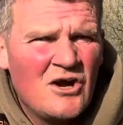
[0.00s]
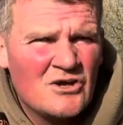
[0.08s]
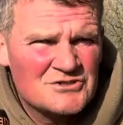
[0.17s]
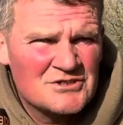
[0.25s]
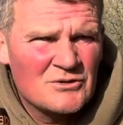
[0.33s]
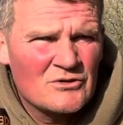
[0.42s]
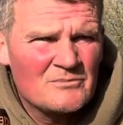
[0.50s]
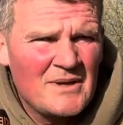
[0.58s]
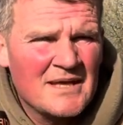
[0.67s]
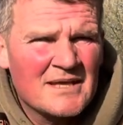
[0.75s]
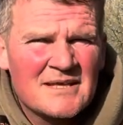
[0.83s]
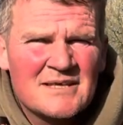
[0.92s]
I'll see you on the
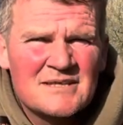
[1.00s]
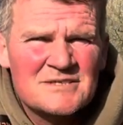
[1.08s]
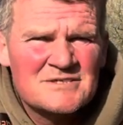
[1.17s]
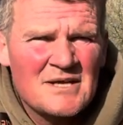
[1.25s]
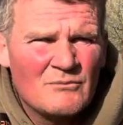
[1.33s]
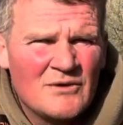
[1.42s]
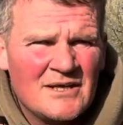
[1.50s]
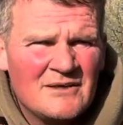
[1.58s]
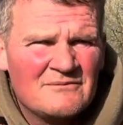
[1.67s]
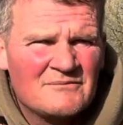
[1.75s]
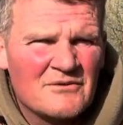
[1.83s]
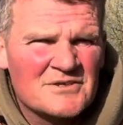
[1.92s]
bank somewhere
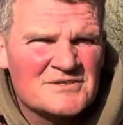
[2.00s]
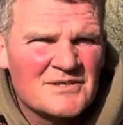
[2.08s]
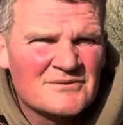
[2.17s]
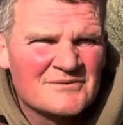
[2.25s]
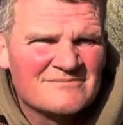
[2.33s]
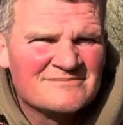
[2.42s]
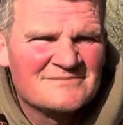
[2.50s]
very soon.